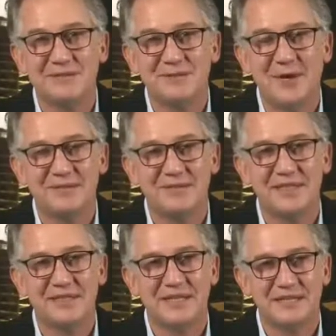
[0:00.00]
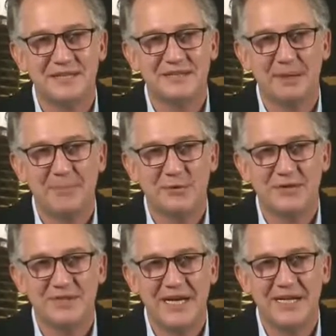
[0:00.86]
So I think it is
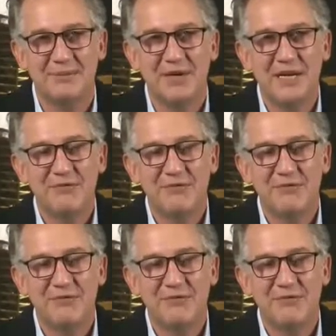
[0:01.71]
about time for